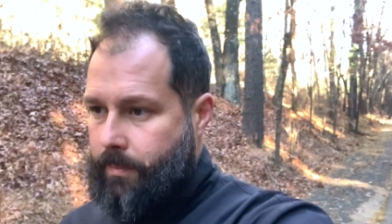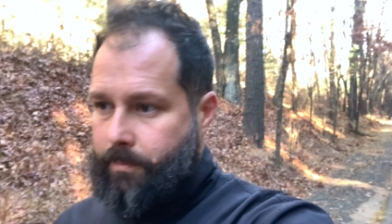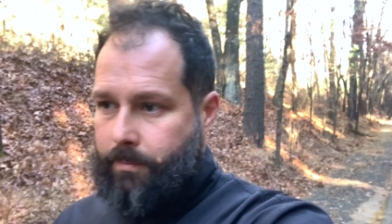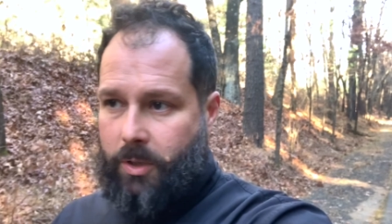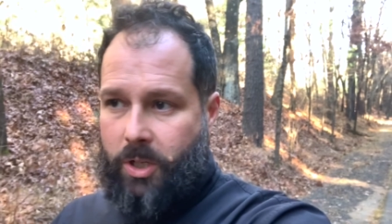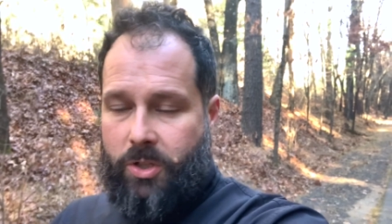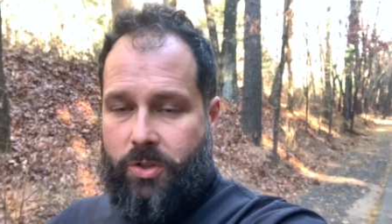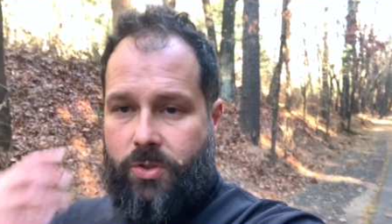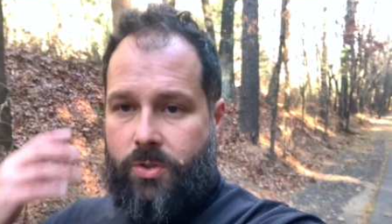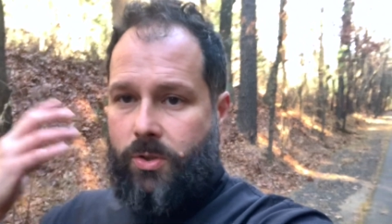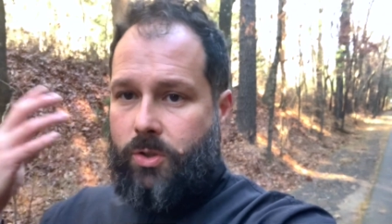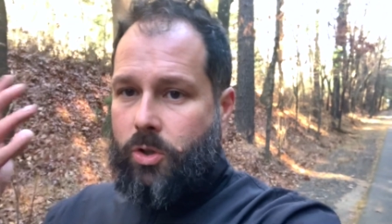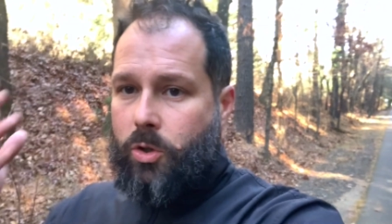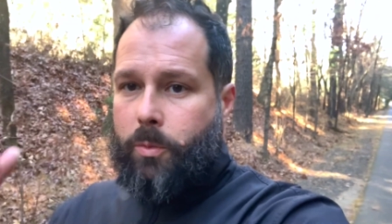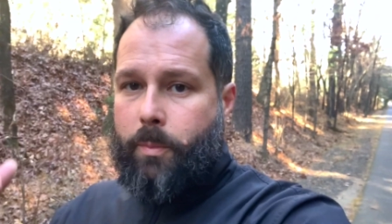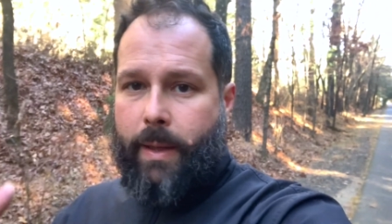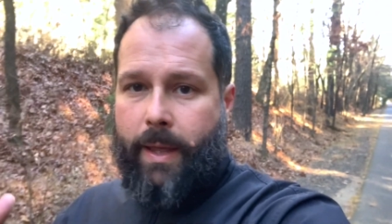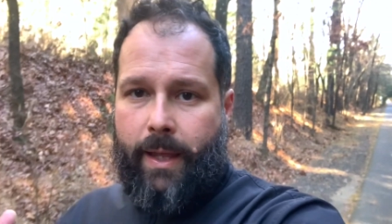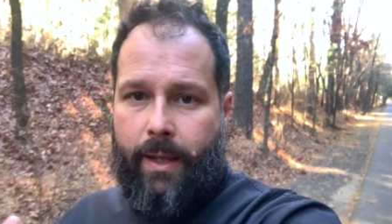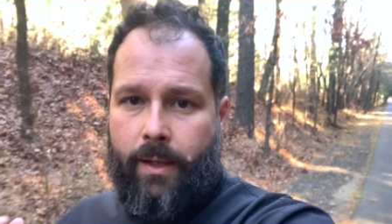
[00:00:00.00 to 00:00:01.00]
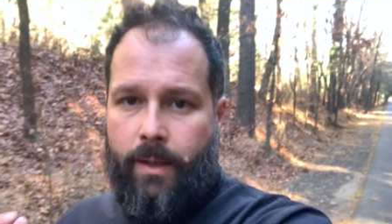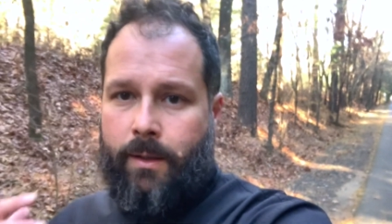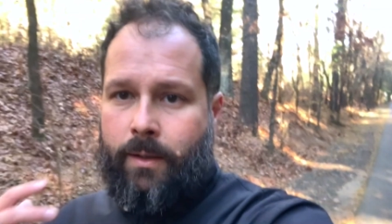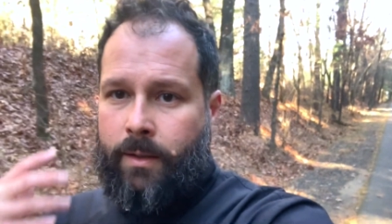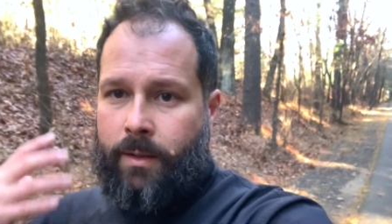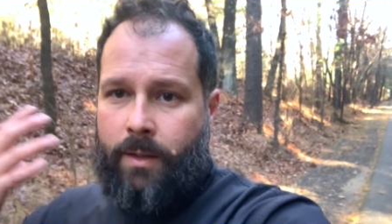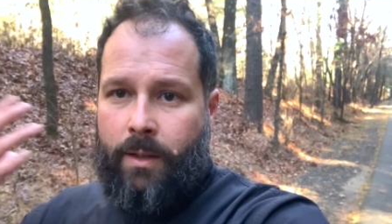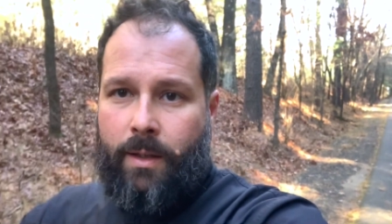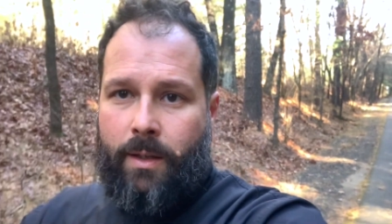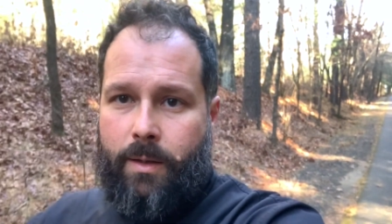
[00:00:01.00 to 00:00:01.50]
consuming
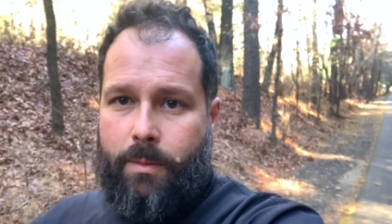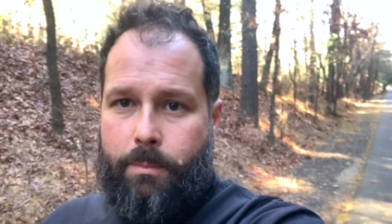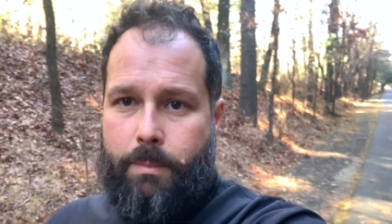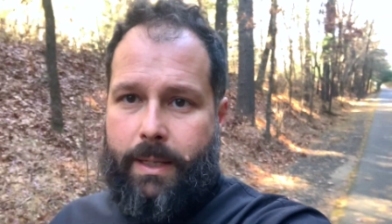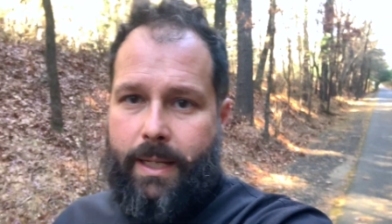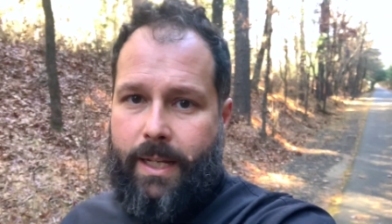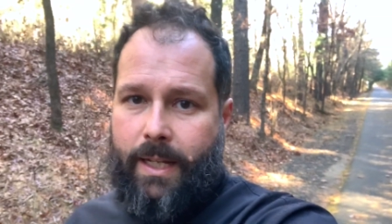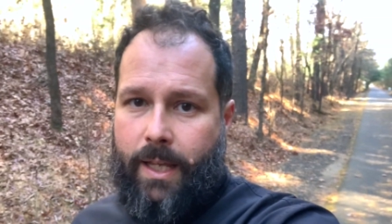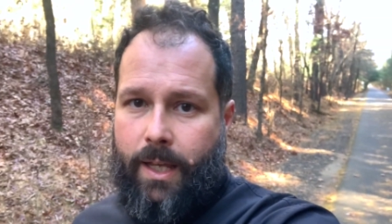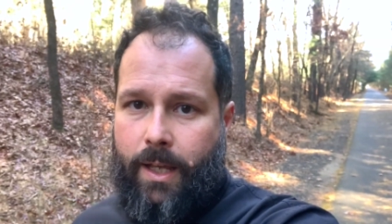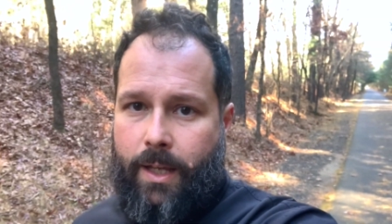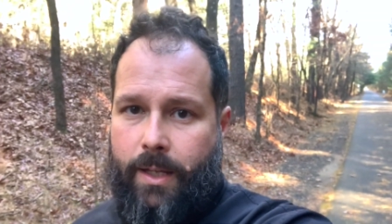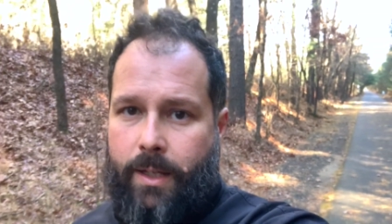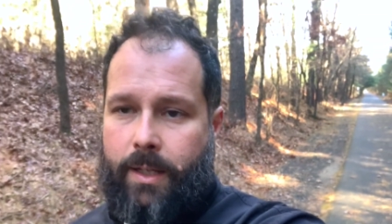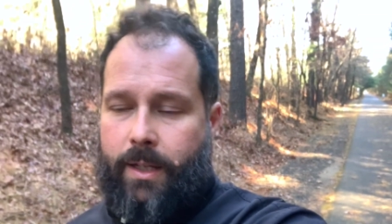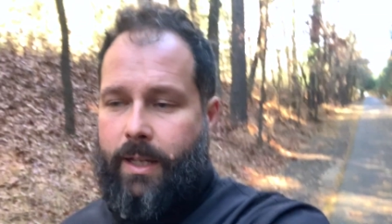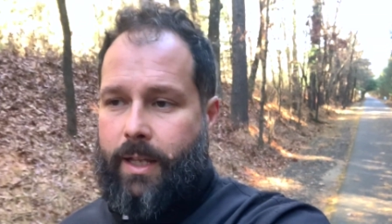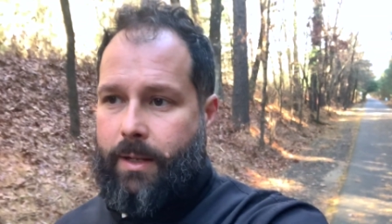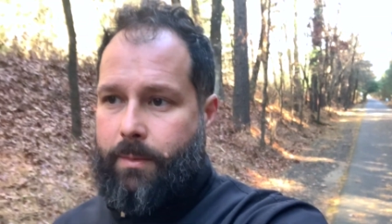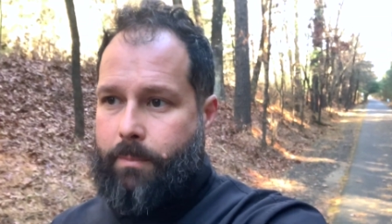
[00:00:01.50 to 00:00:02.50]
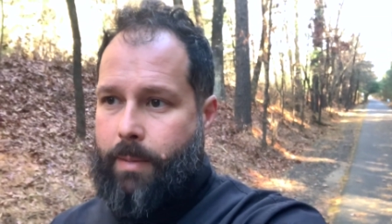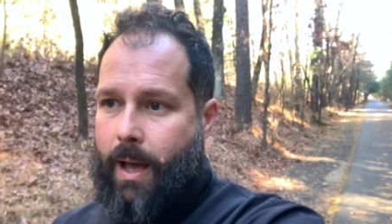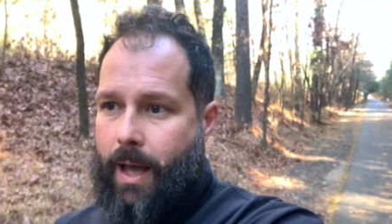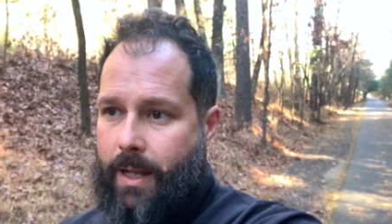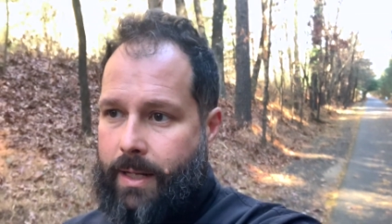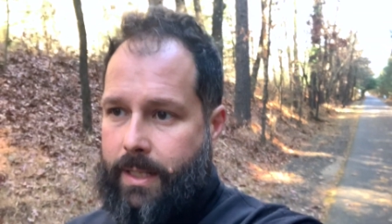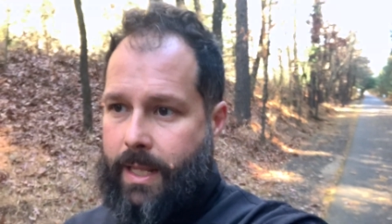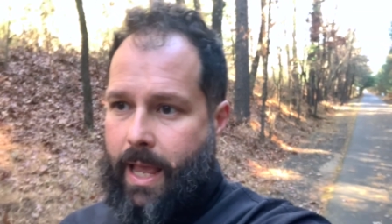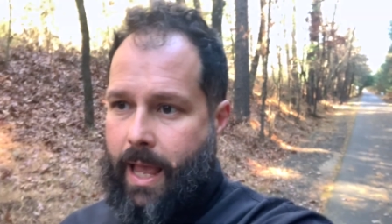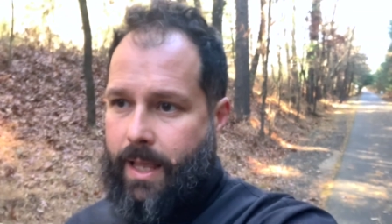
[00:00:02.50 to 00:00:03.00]
media and
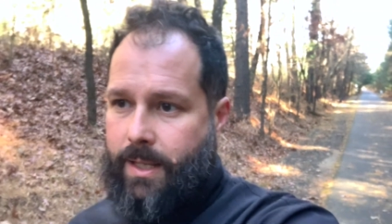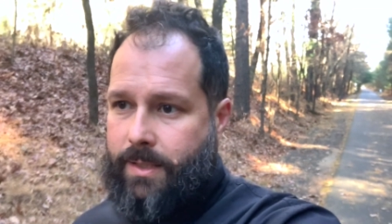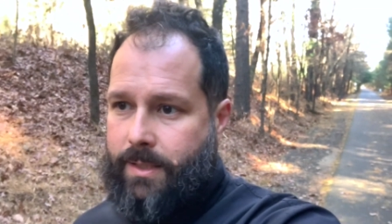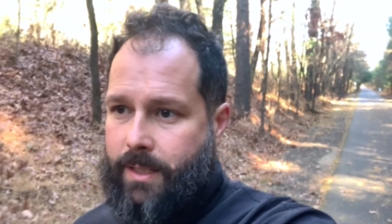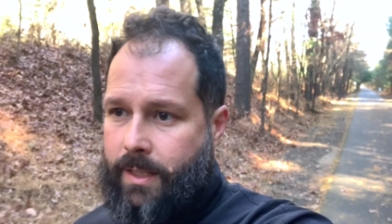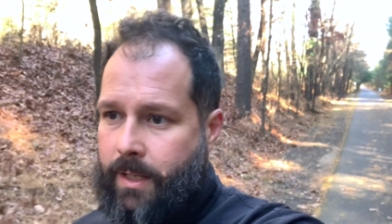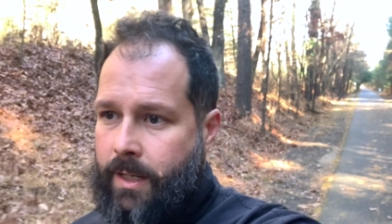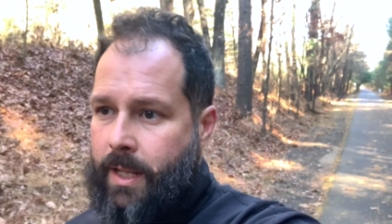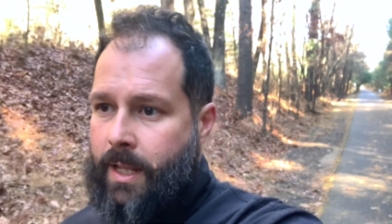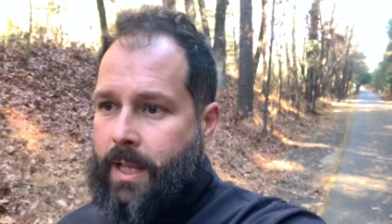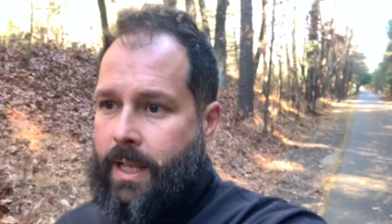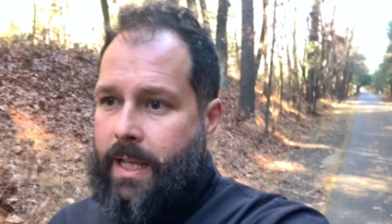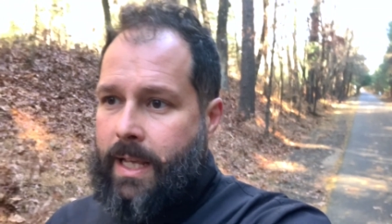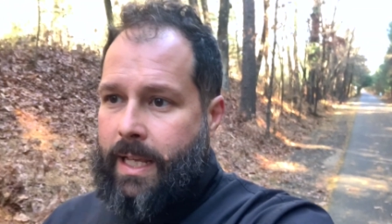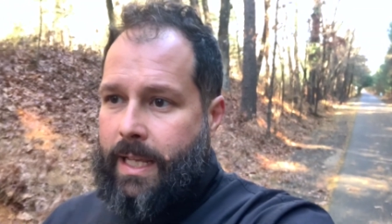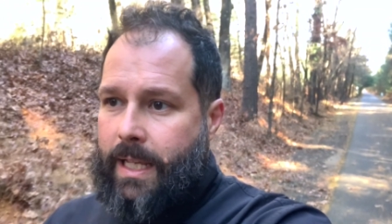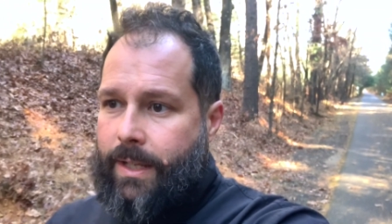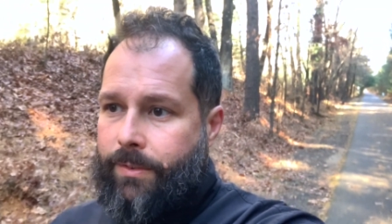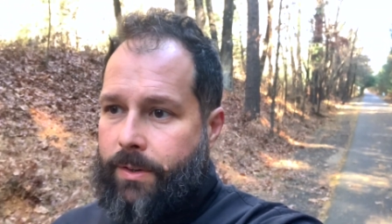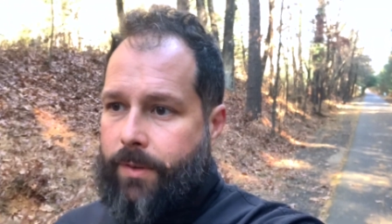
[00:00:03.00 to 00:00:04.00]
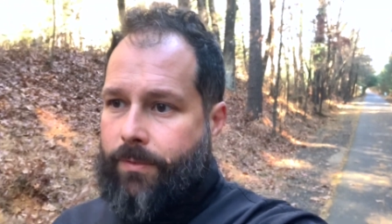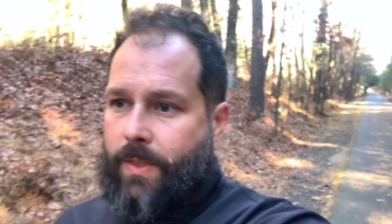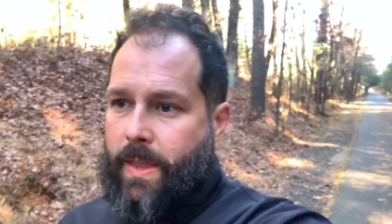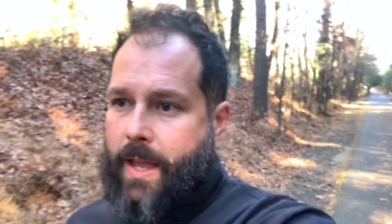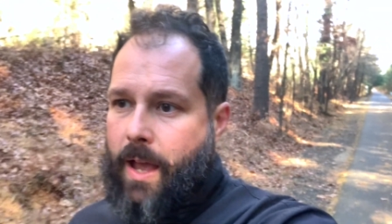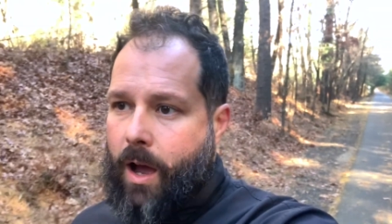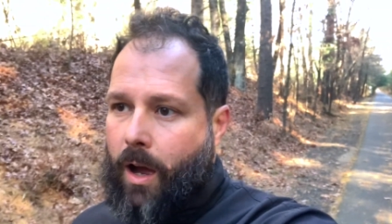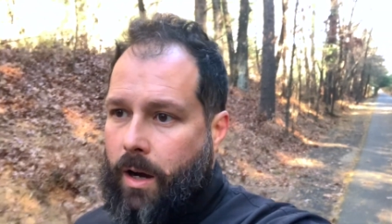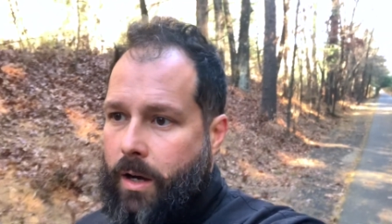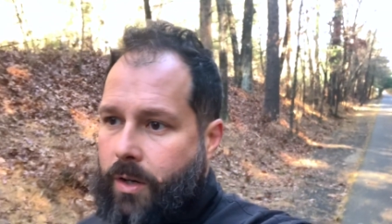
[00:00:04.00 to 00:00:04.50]
podcasts. And even if they
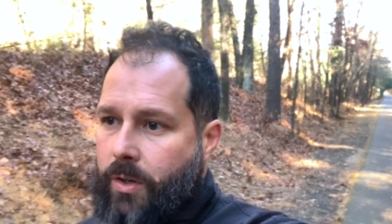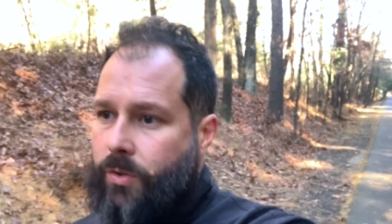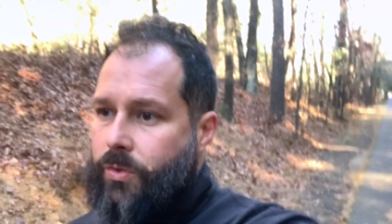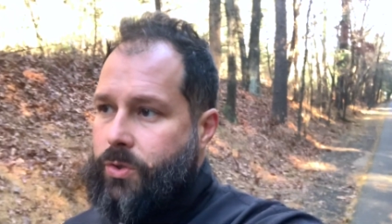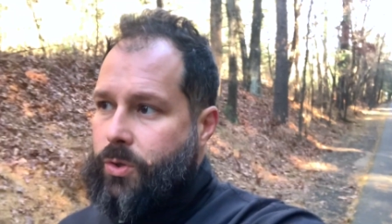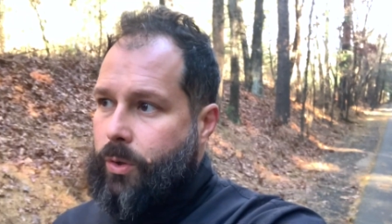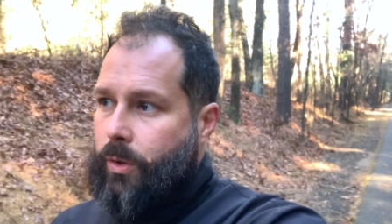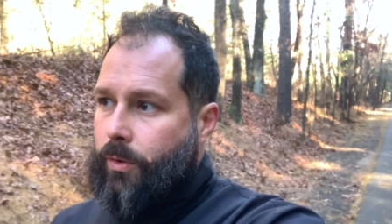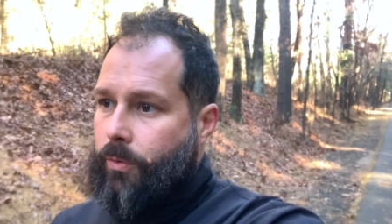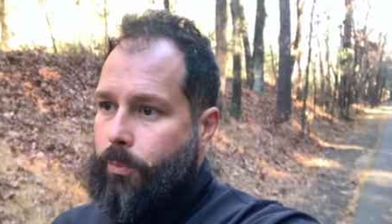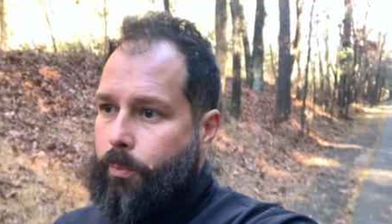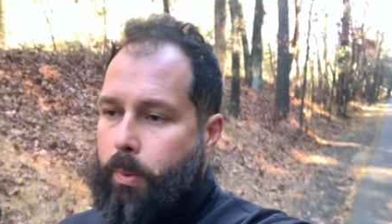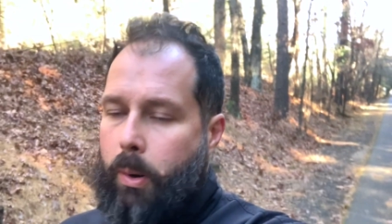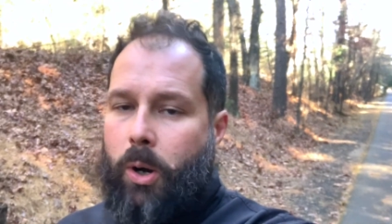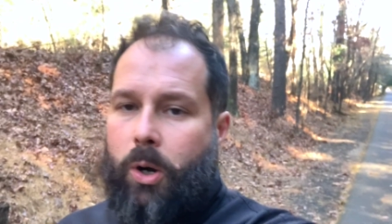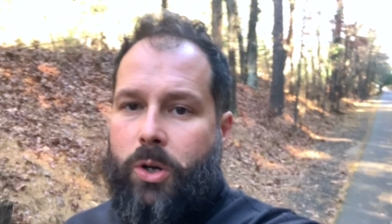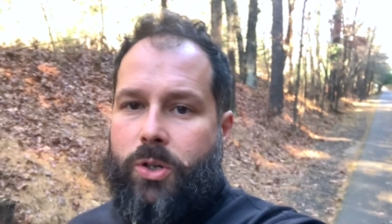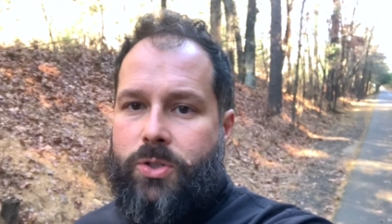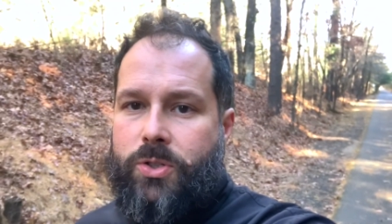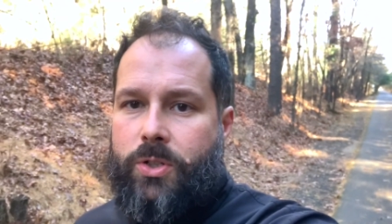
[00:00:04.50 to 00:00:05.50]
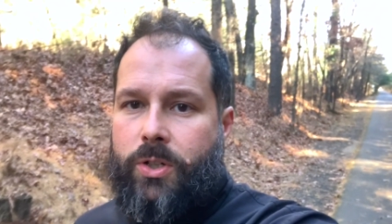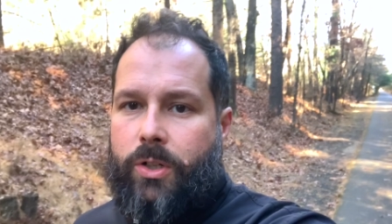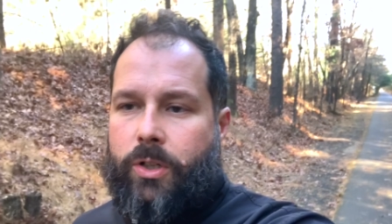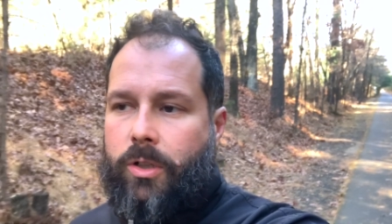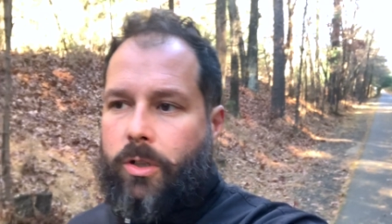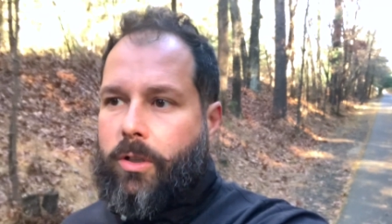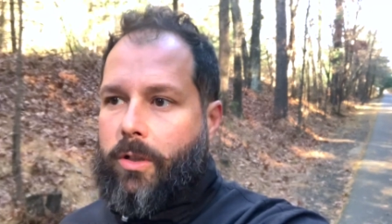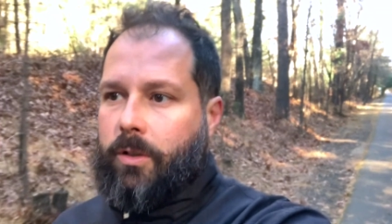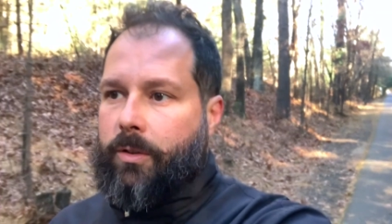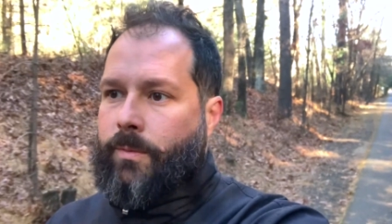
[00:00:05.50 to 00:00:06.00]
are sort of
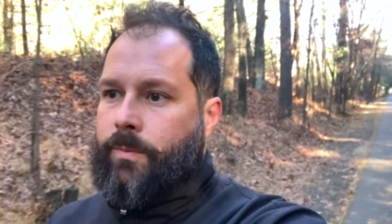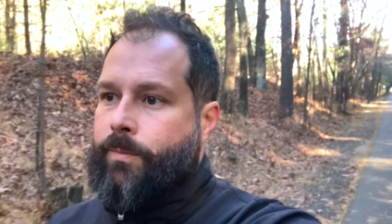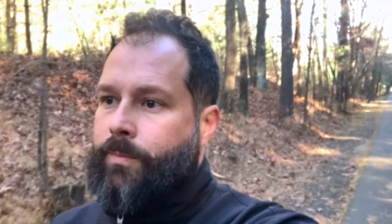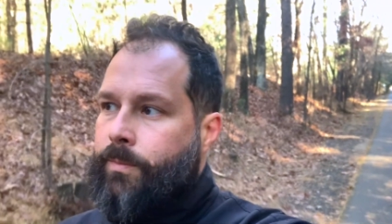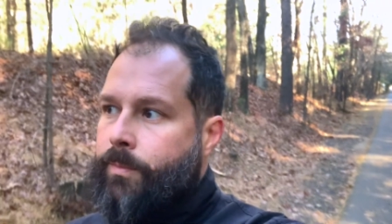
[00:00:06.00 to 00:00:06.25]
personal